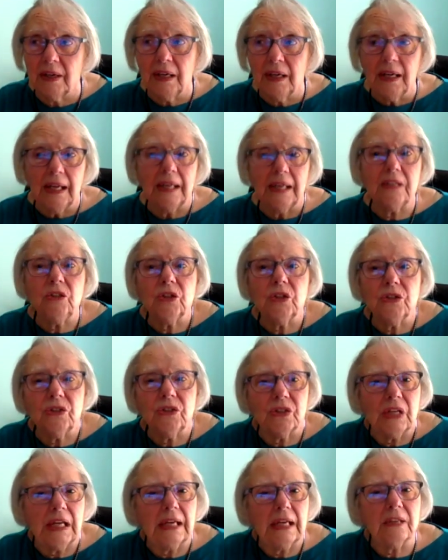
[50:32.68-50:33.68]
it just
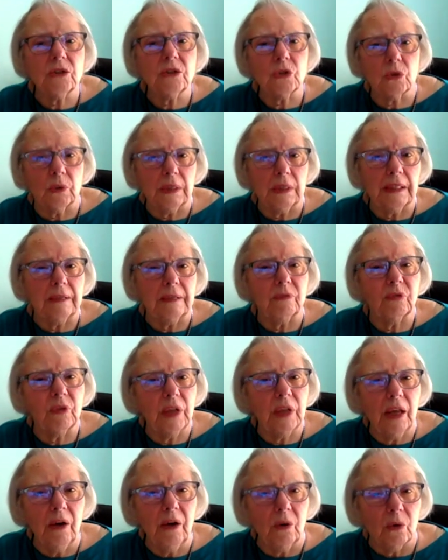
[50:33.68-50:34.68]
naturally
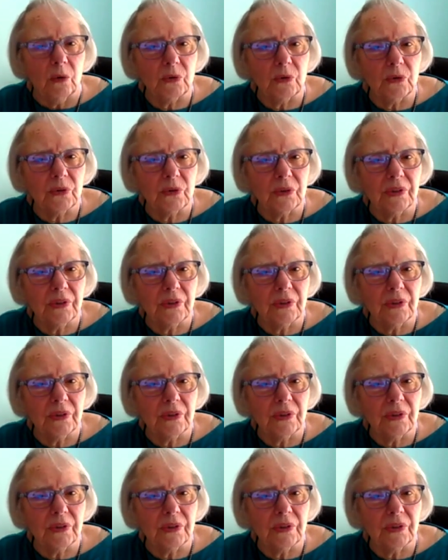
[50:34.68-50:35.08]
flows.